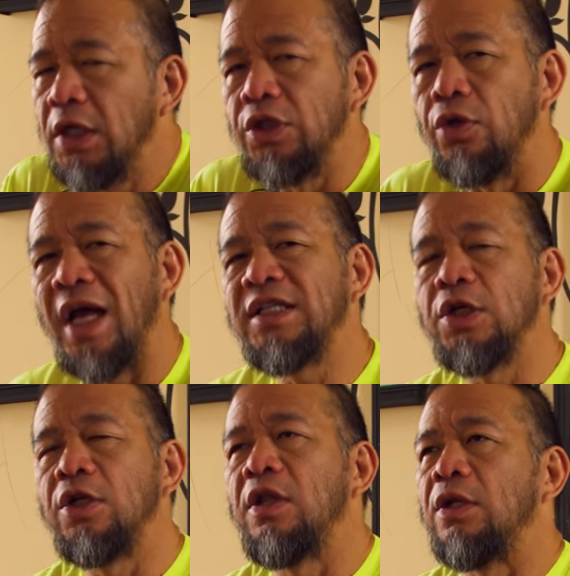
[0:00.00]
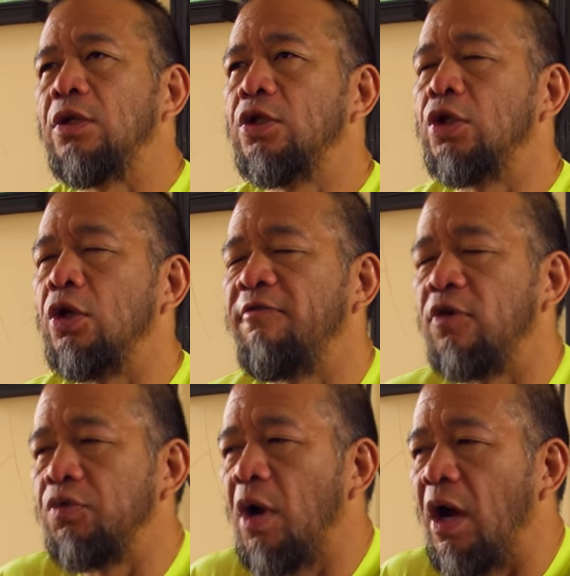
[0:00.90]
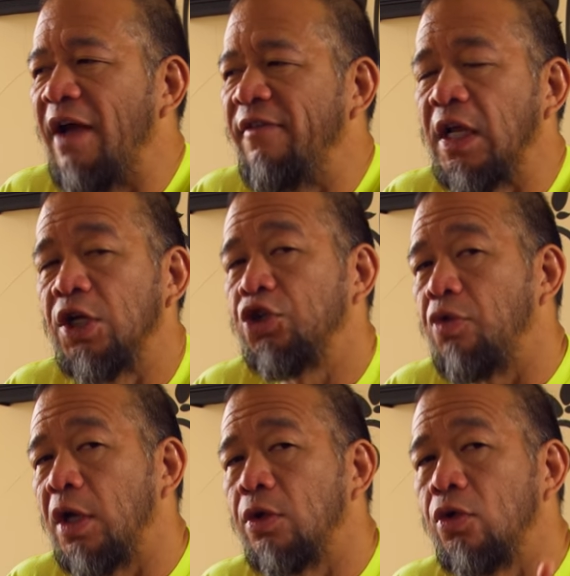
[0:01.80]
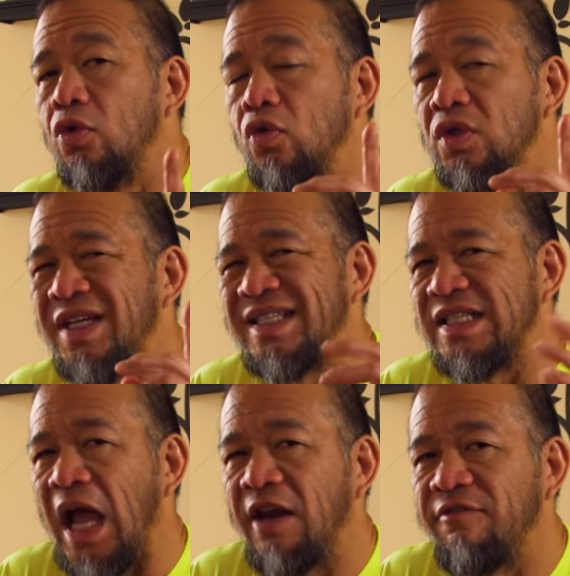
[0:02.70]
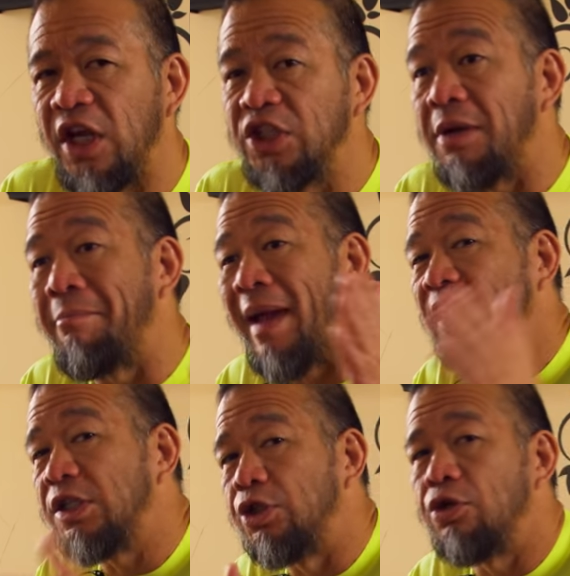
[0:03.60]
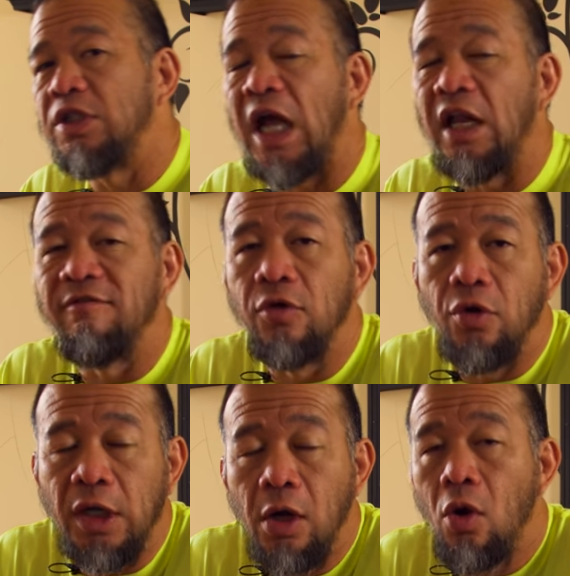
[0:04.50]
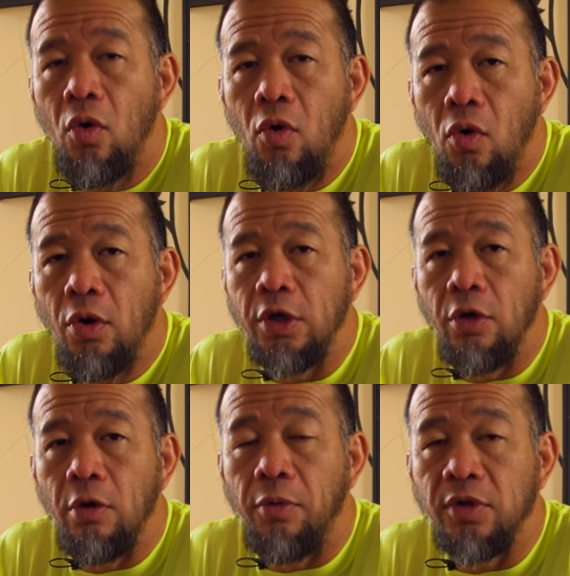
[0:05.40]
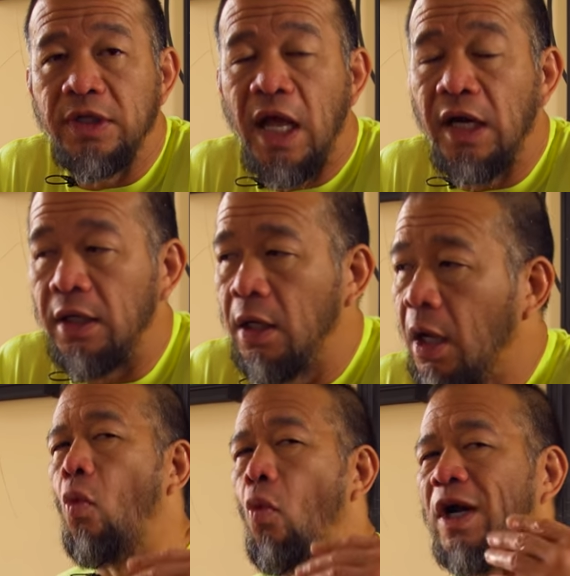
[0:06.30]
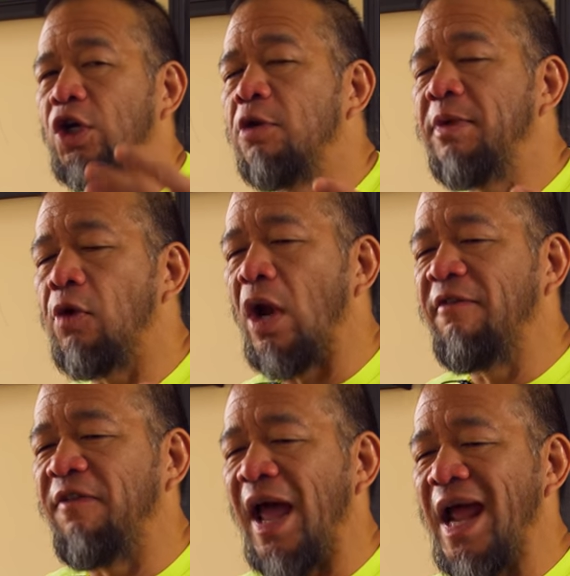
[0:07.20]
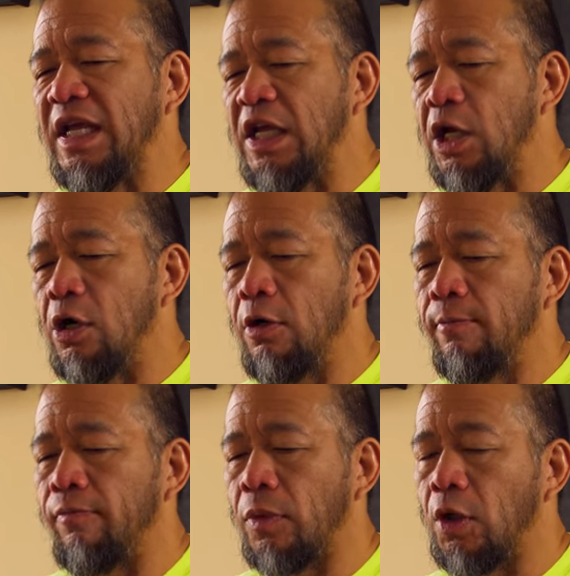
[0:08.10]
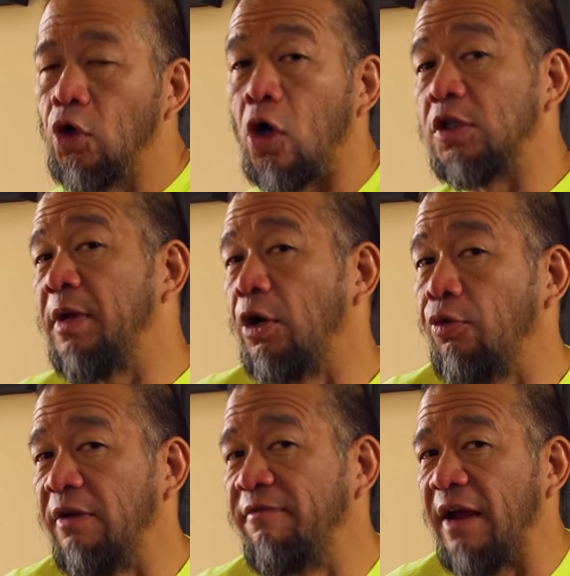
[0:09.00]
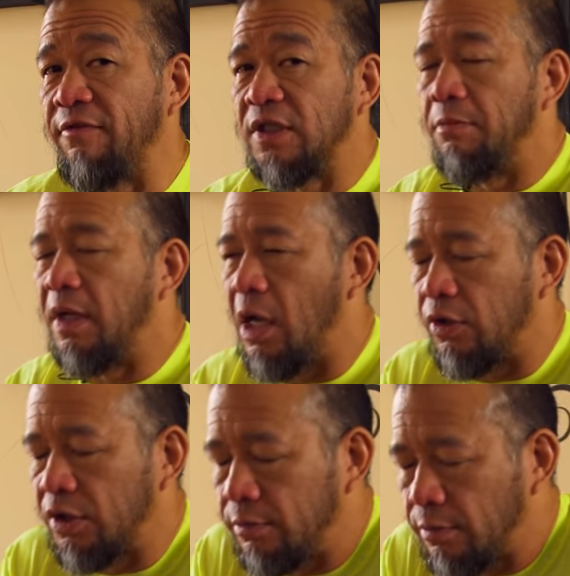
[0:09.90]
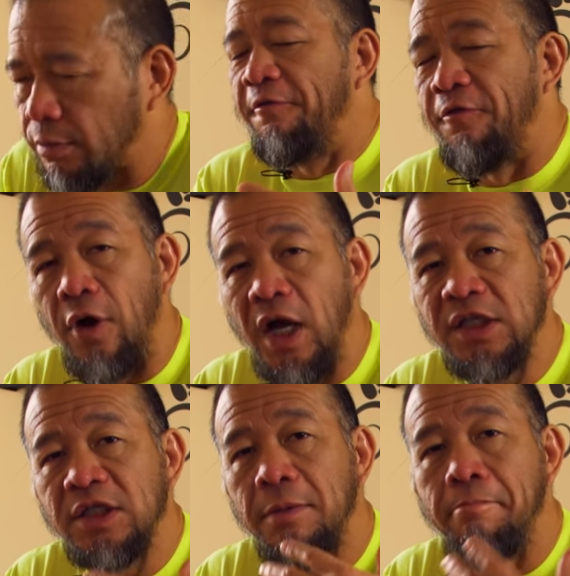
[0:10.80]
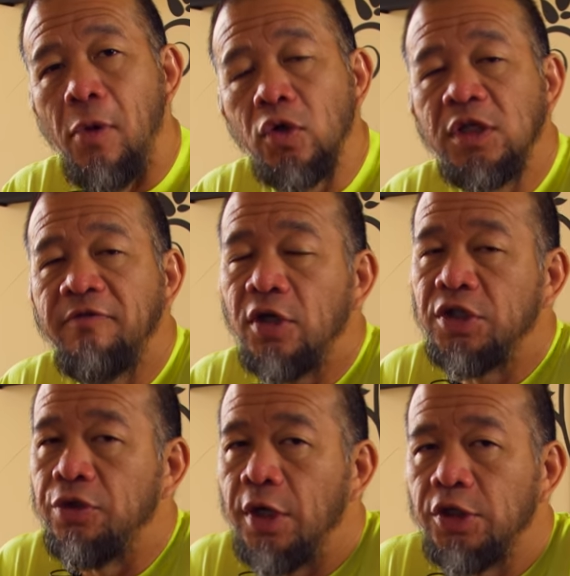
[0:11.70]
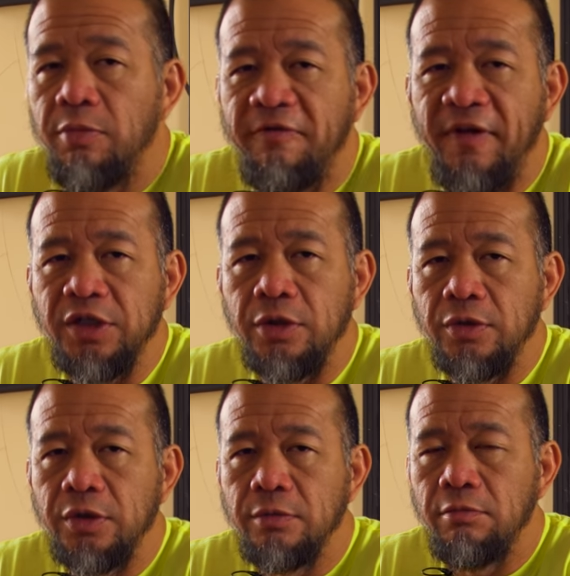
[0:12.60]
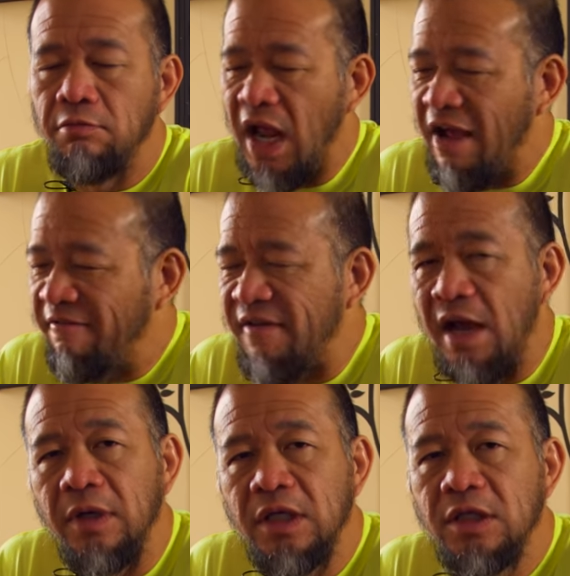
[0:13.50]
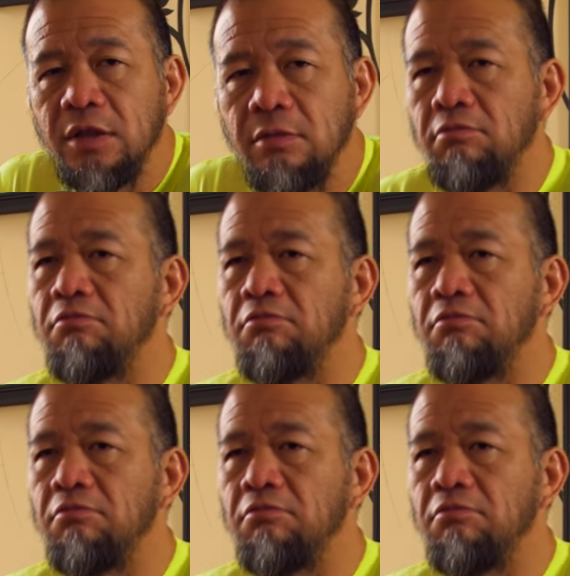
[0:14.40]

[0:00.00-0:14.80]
So that's a good thing to look for as well, having an instructor whose style of teaching matches your style of learning or your personality. What could be a red flag here could also be a green flag for somebody else. For us, most of our students are professionals. They have families.